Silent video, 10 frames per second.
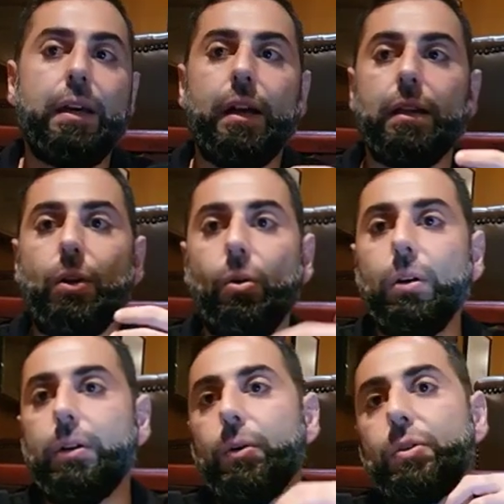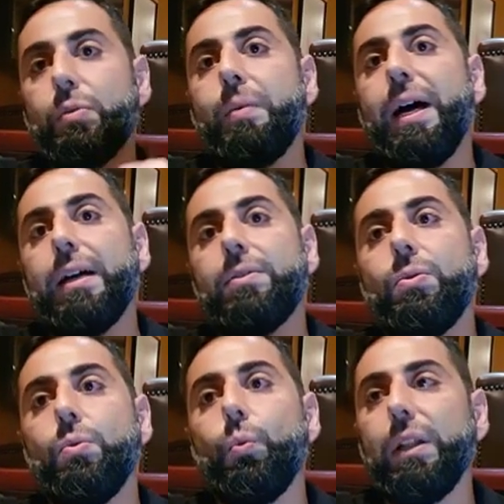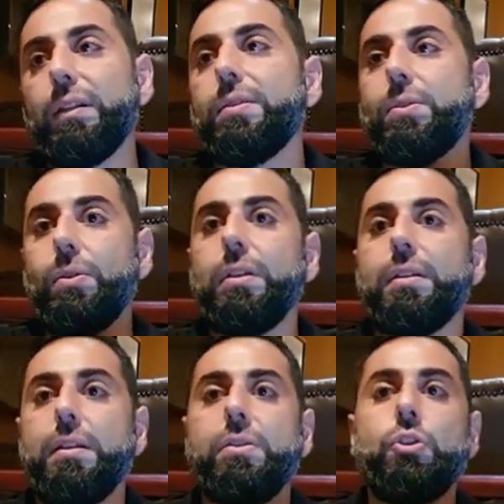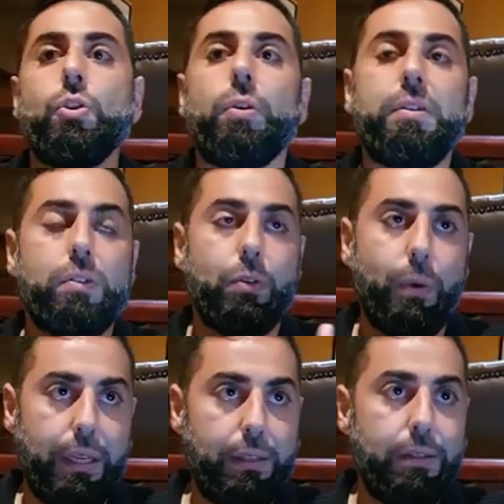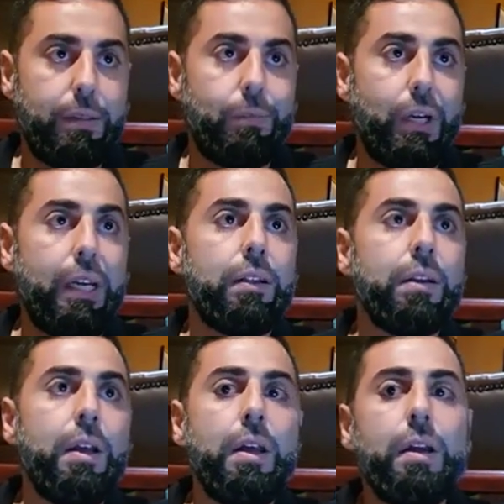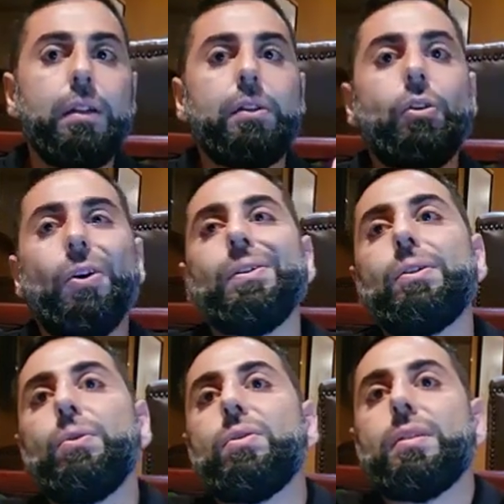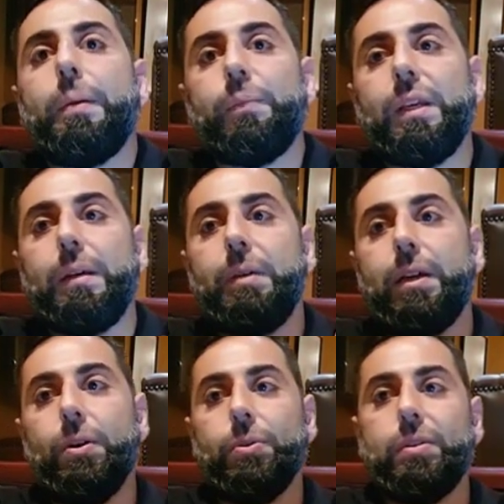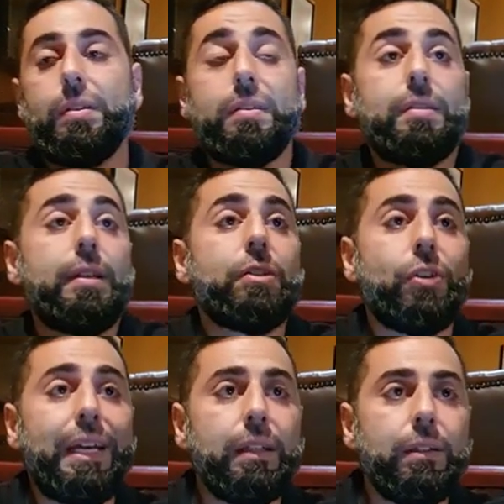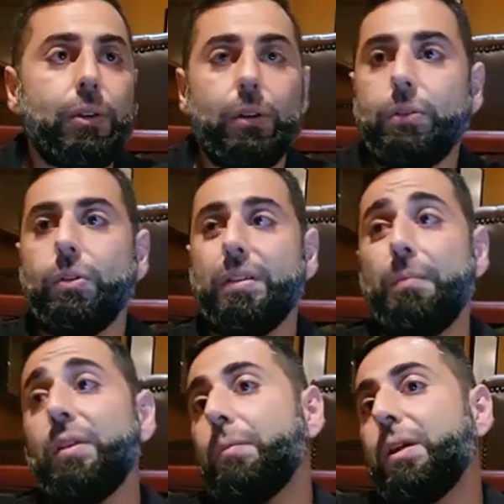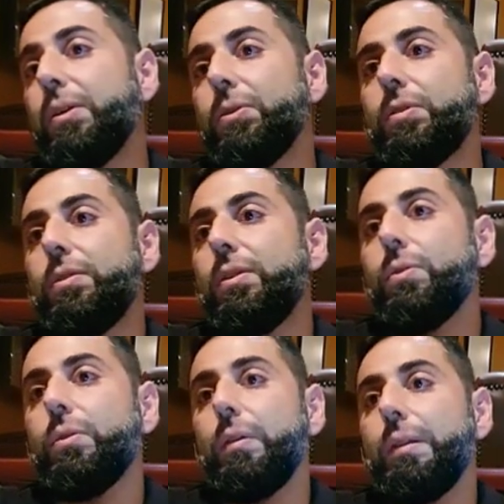And it all goes back to what the student enjoys doing, right? Don't do something because this is the trend. Don't do something because, you know, because